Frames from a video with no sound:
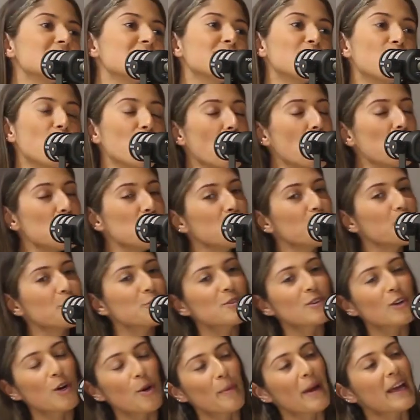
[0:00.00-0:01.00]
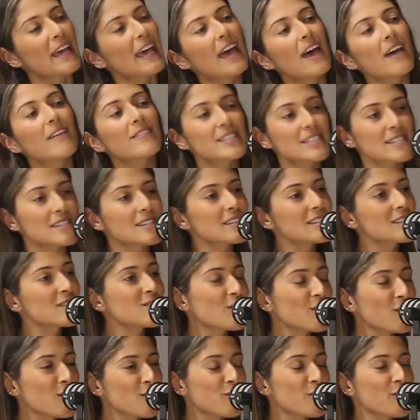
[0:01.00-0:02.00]
I've got my murals, I've got my canvases, so
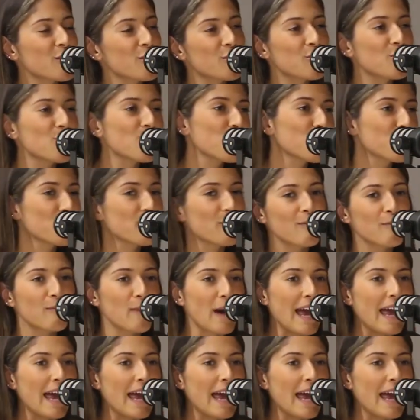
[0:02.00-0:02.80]
I've got my